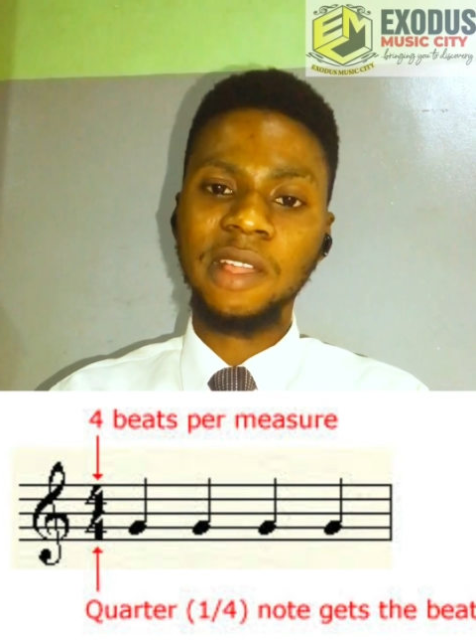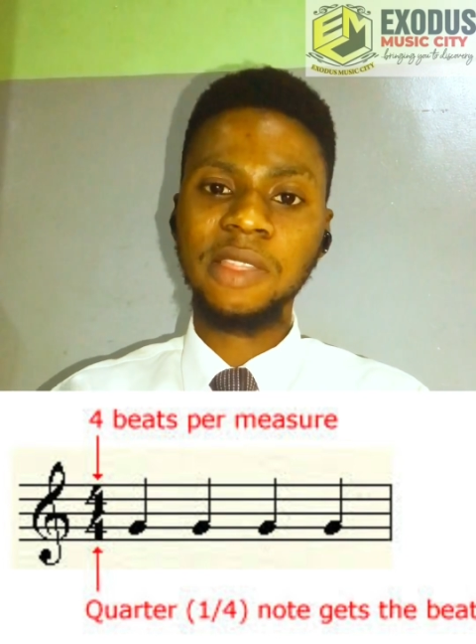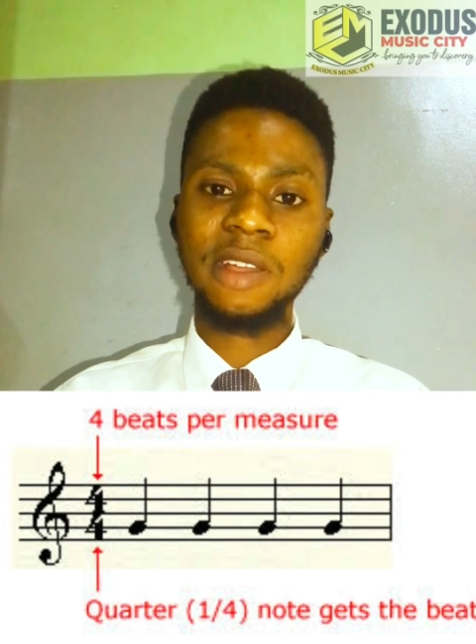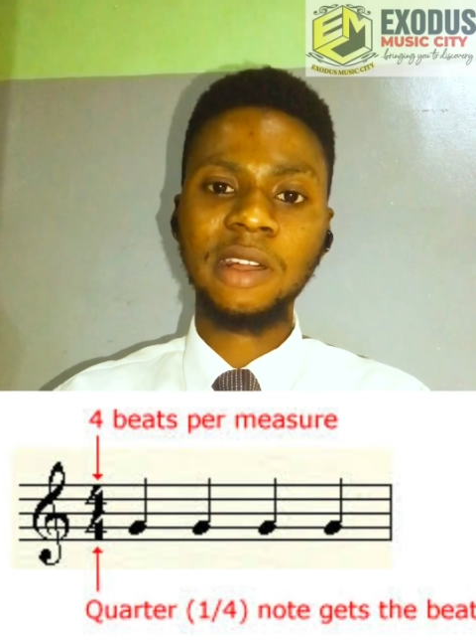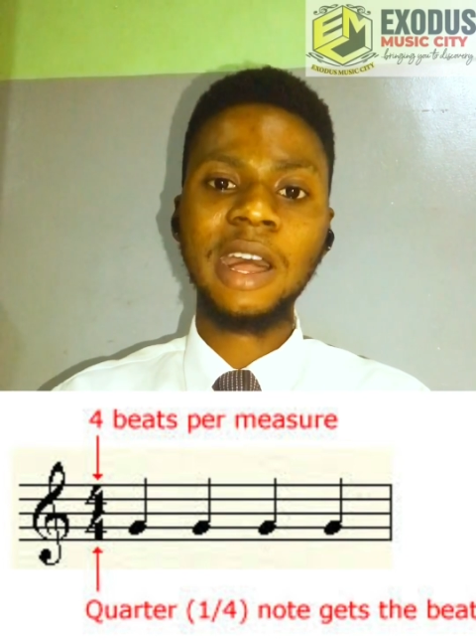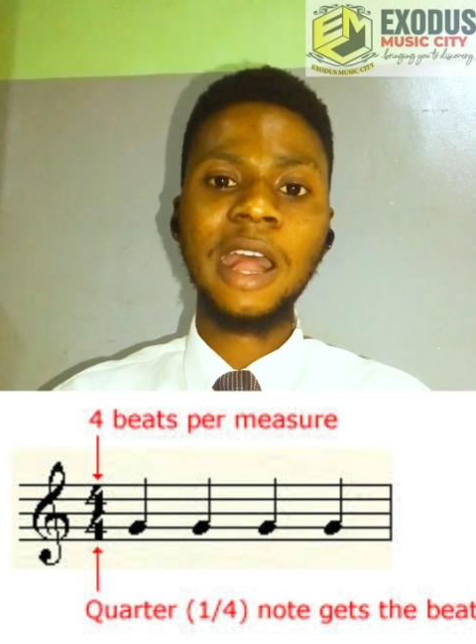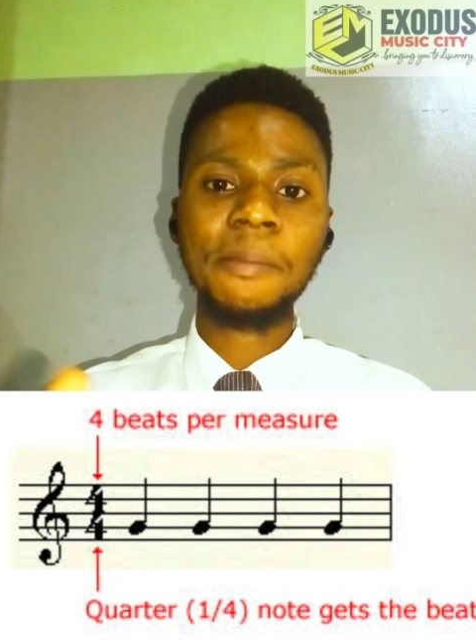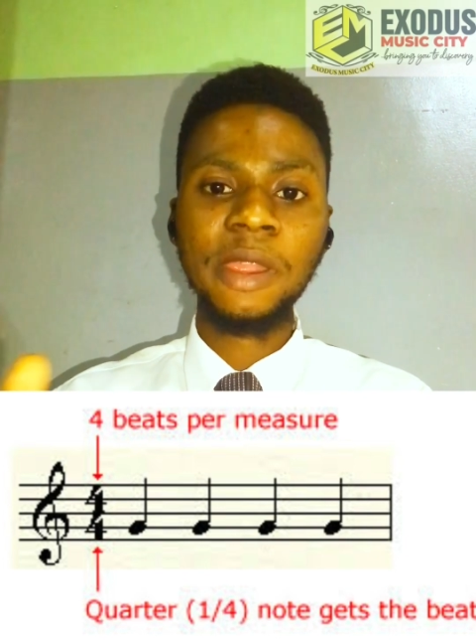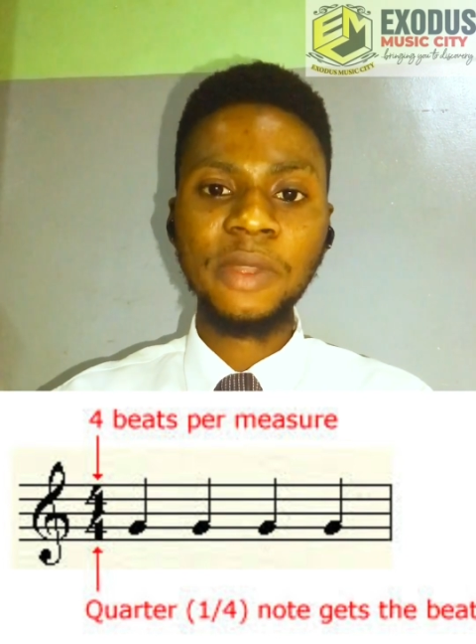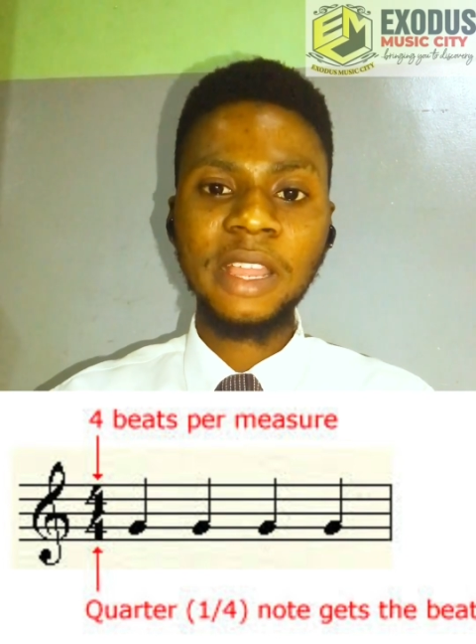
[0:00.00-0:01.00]
the
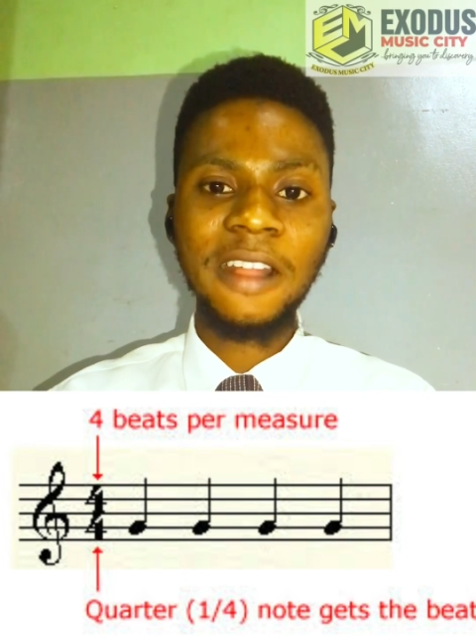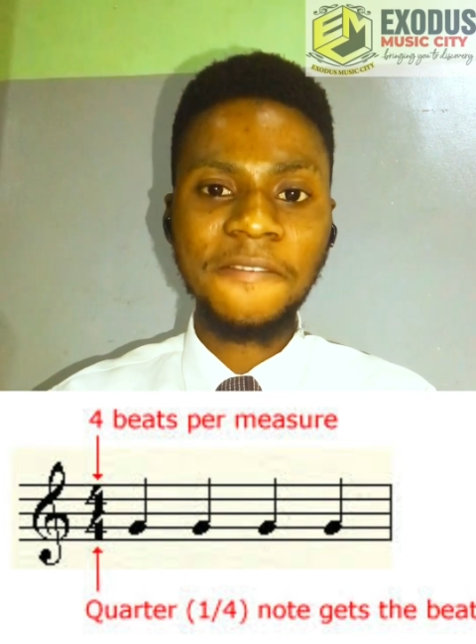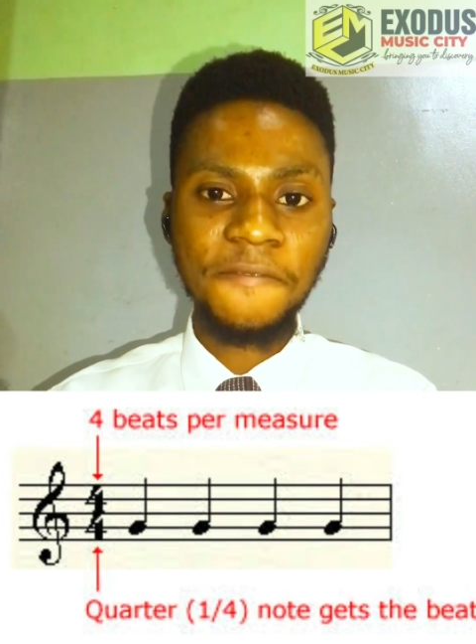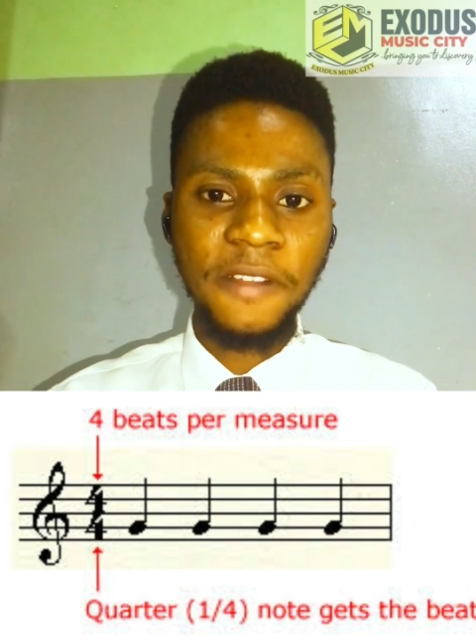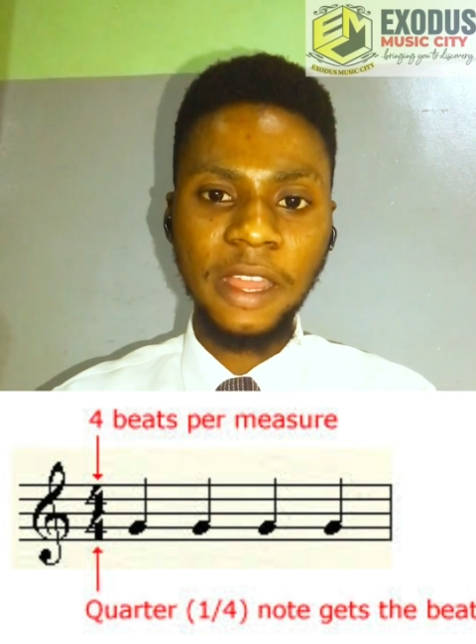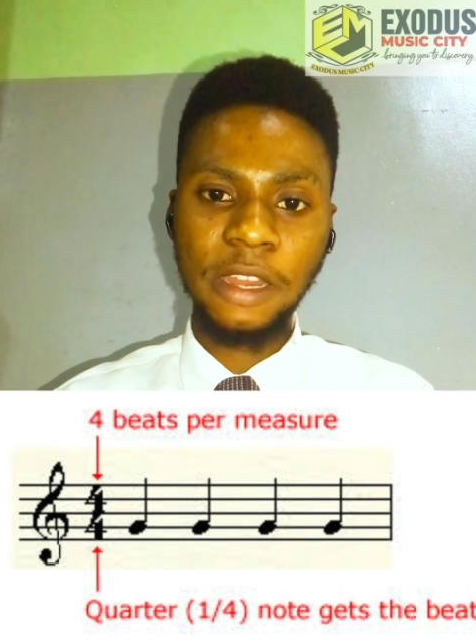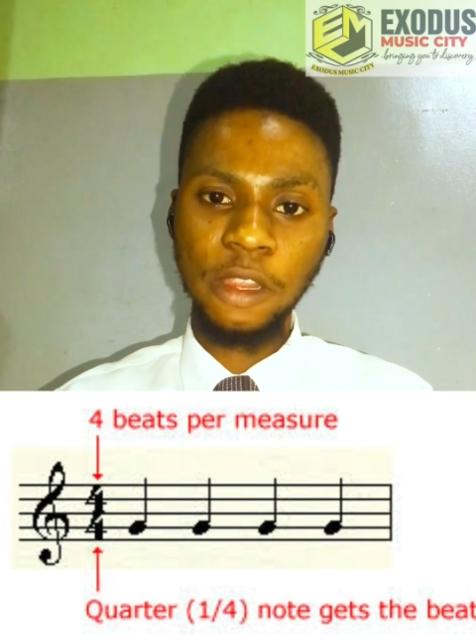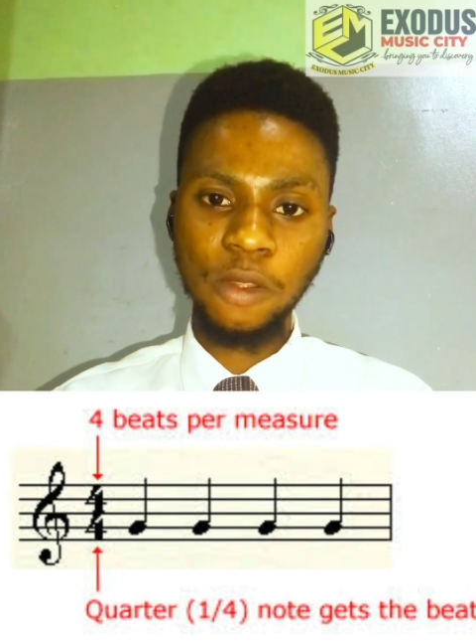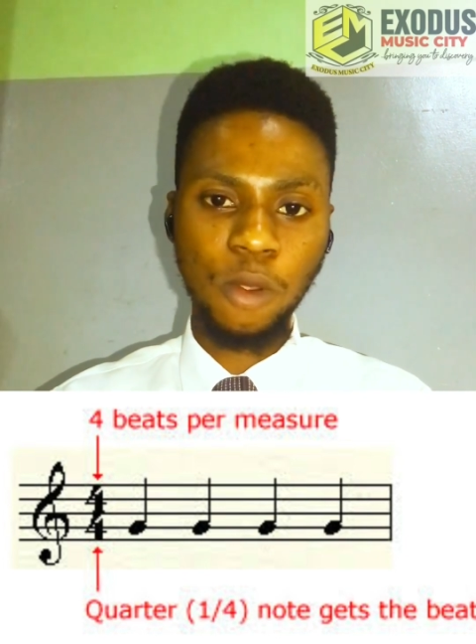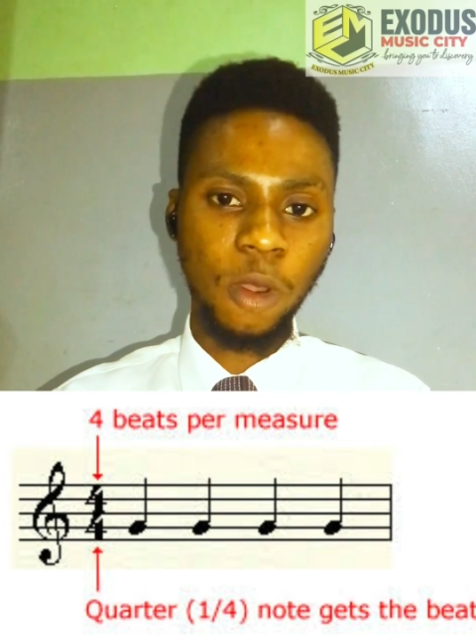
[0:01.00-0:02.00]
American value